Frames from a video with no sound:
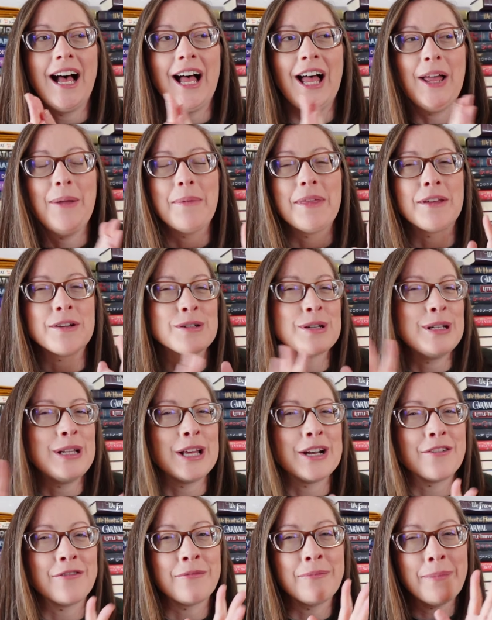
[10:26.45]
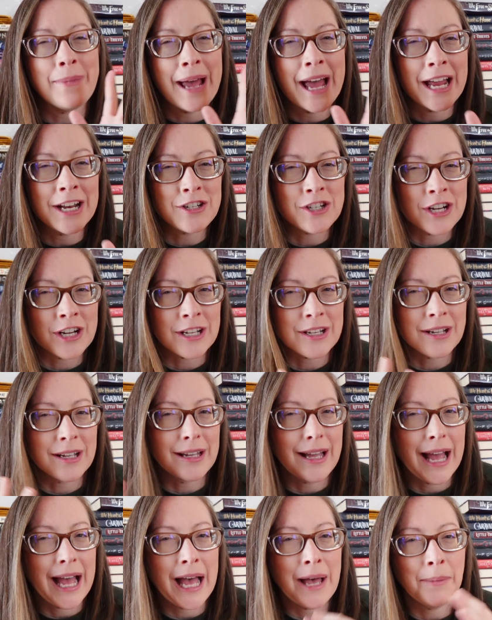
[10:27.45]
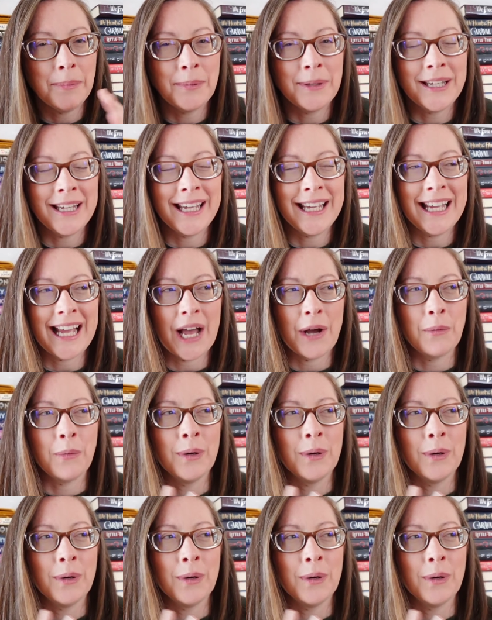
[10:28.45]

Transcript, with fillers: Um, there's a lot of magic happening.